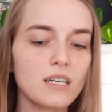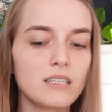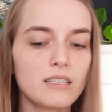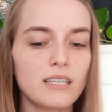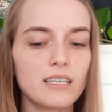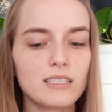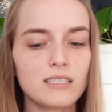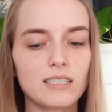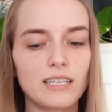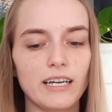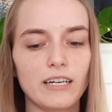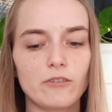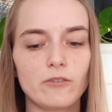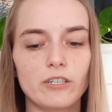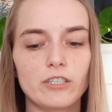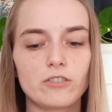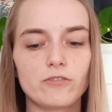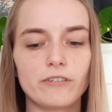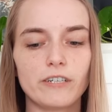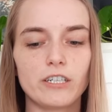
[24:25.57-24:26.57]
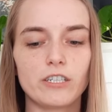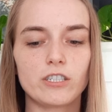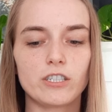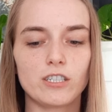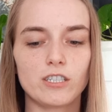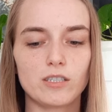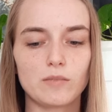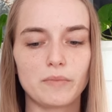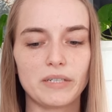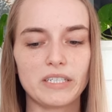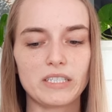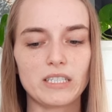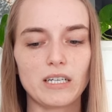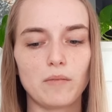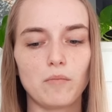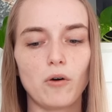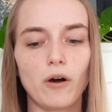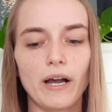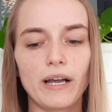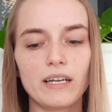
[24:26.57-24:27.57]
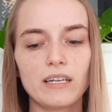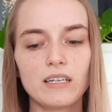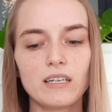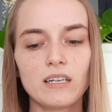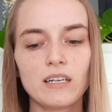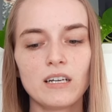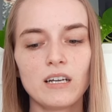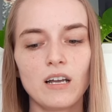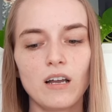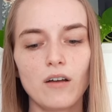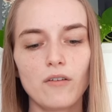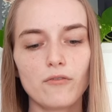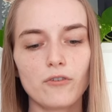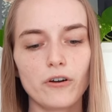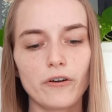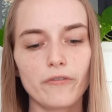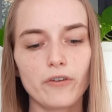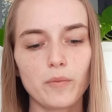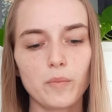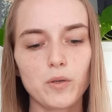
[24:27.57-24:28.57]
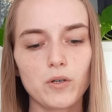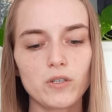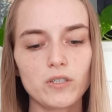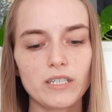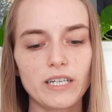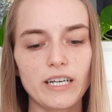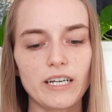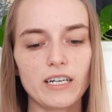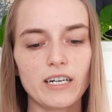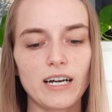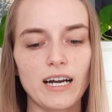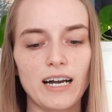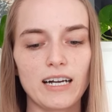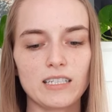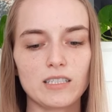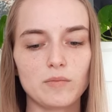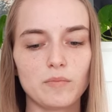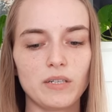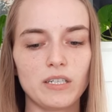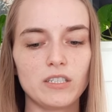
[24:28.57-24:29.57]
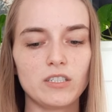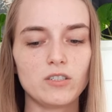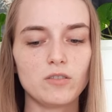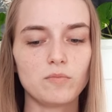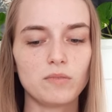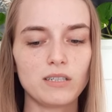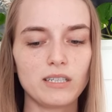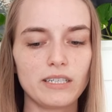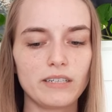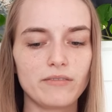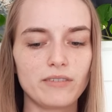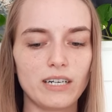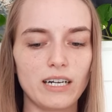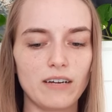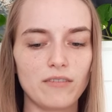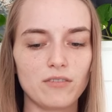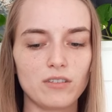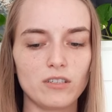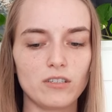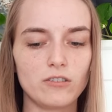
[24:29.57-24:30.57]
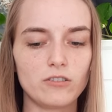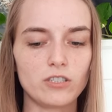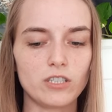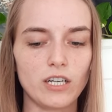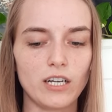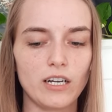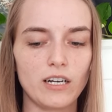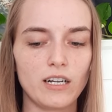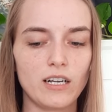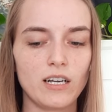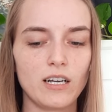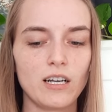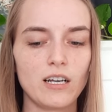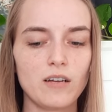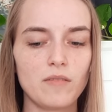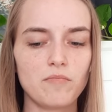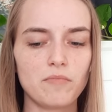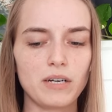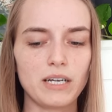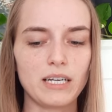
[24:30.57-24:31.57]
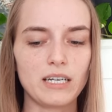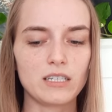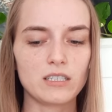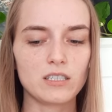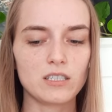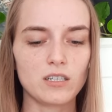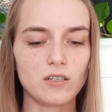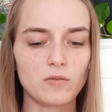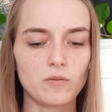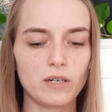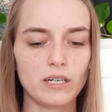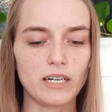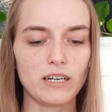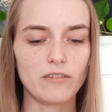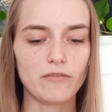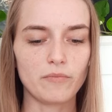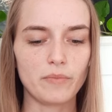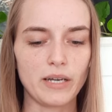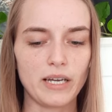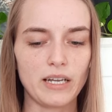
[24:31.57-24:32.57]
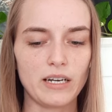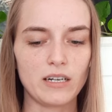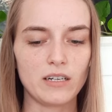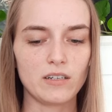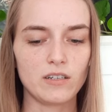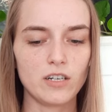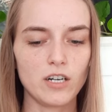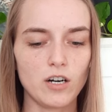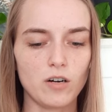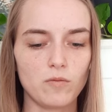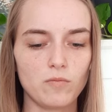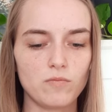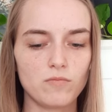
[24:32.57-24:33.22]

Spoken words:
This language reassures me somewhat, for if a poll taker asked me, do you believe in evolution? My answer would have been no.